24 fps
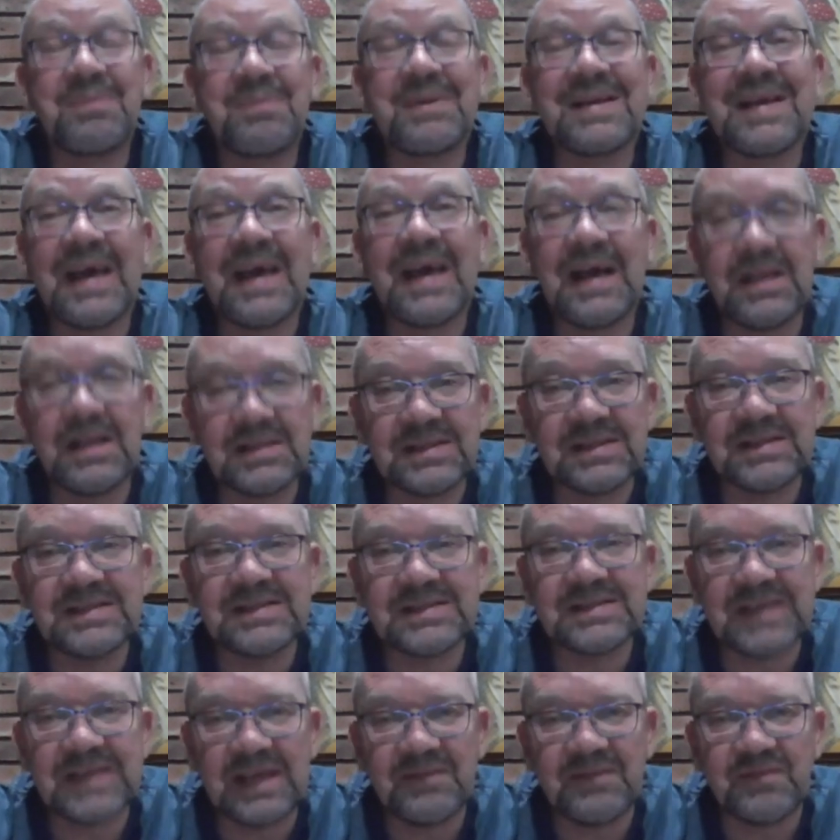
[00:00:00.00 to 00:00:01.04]
But health
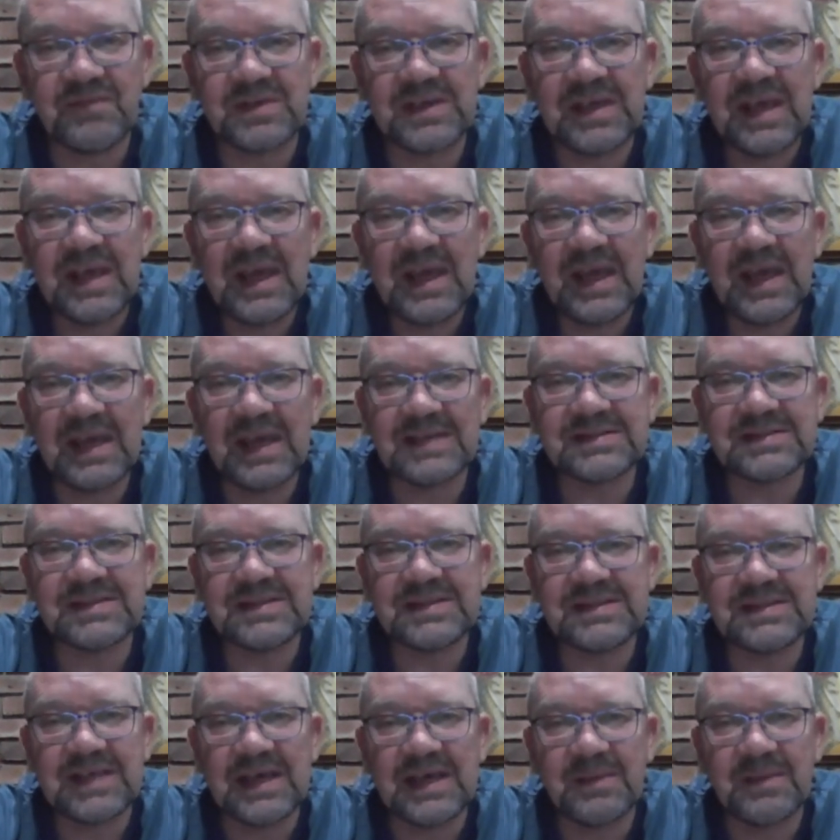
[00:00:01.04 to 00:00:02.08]
and safety has
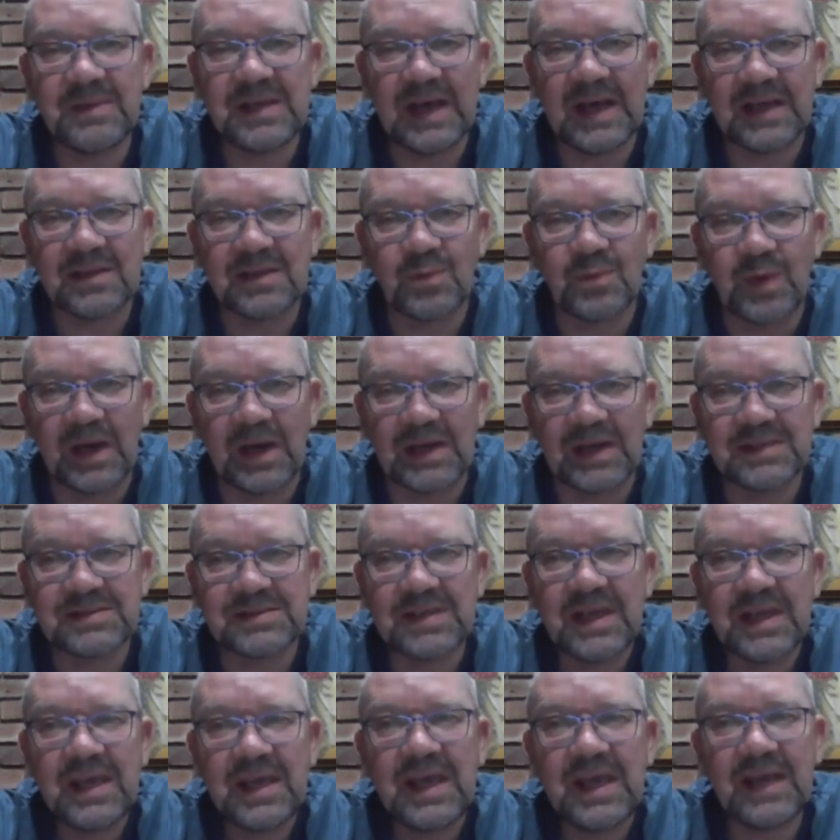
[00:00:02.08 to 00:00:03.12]
determined
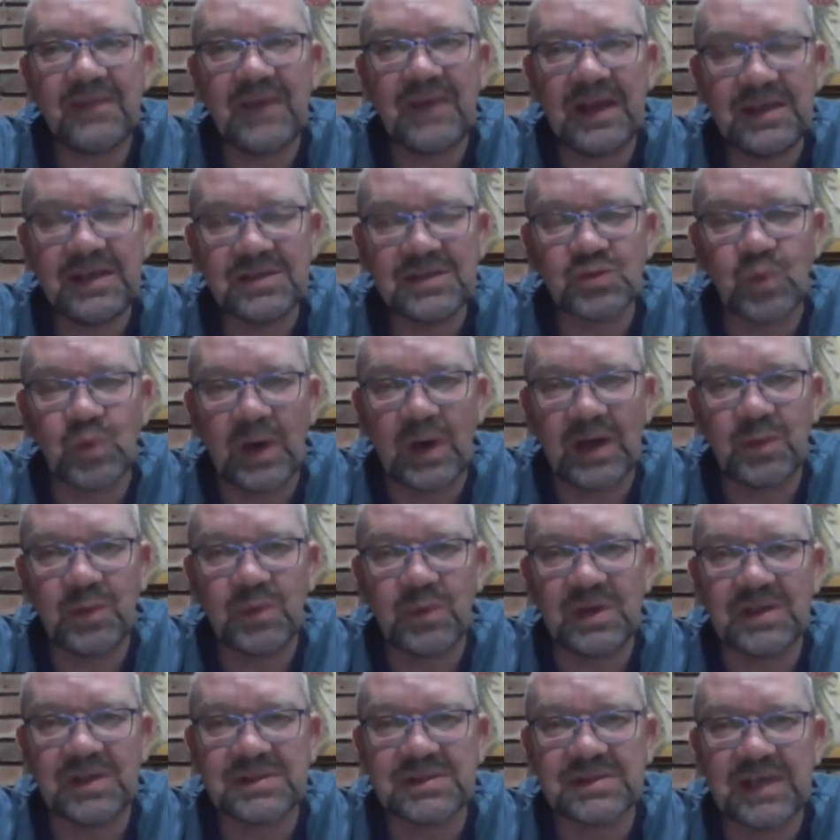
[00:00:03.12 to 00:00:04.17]
otherwise. And that is why
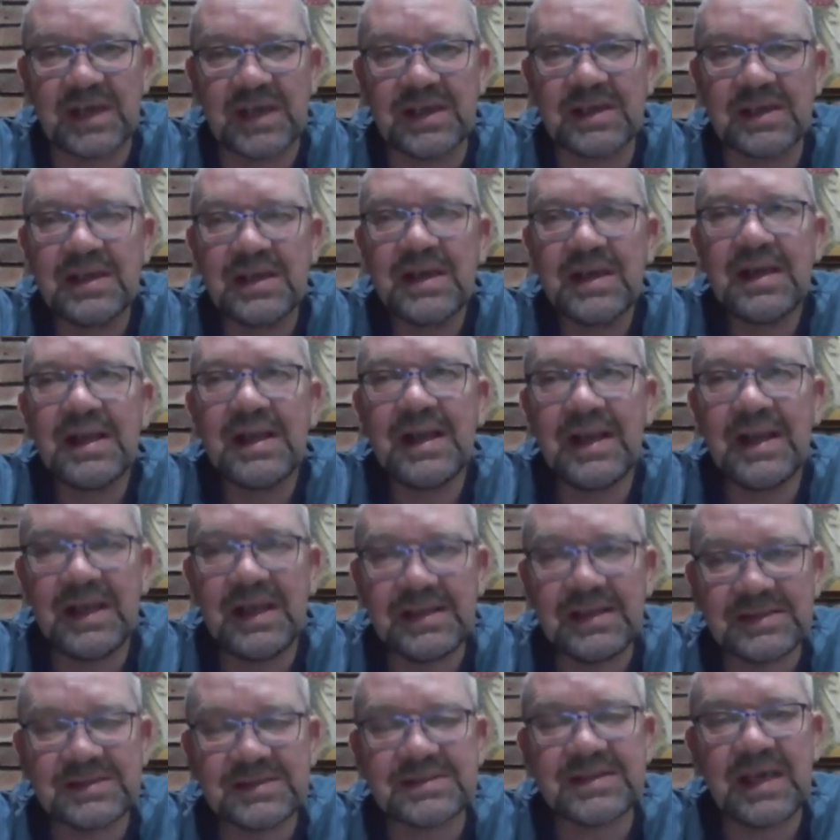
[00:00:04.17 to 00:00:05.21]
we are saying
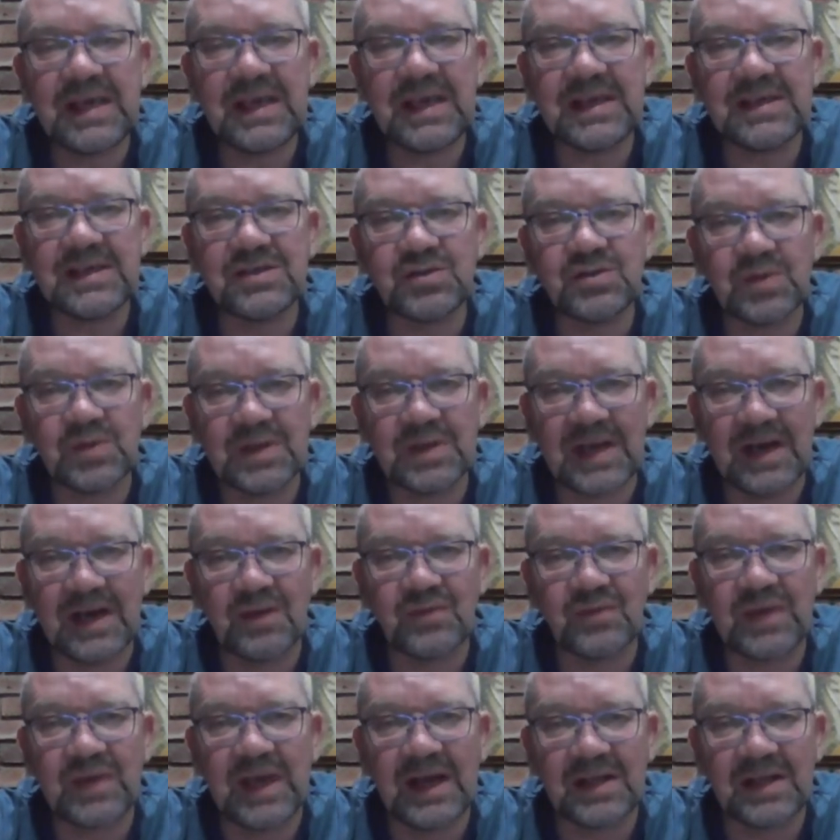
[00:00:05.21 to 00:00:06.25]
let's take into
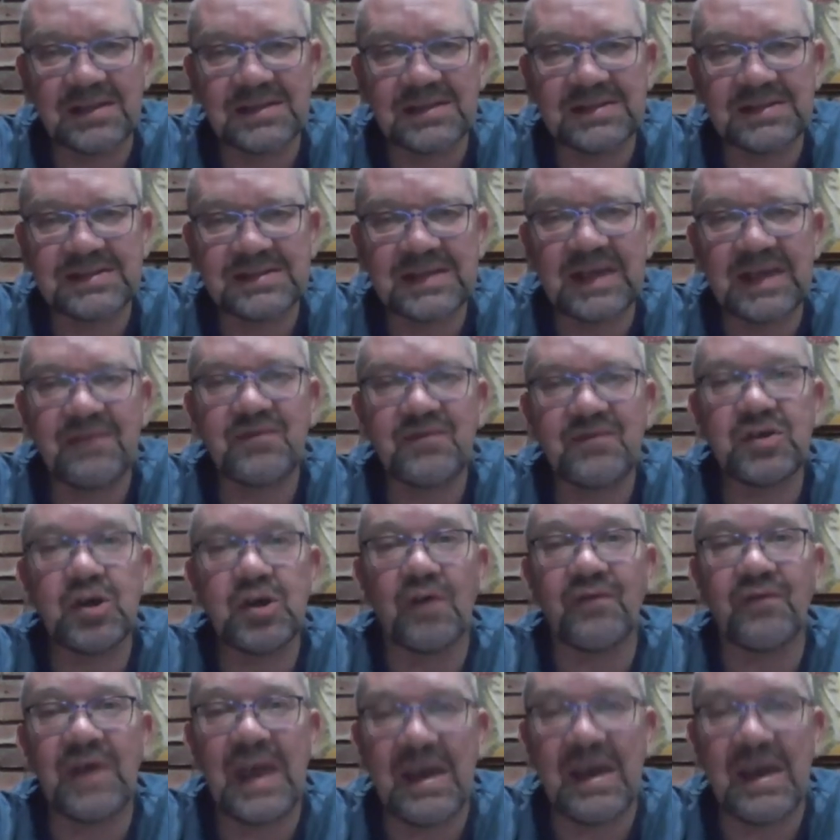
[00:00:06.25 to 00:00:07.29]
account the health and safety of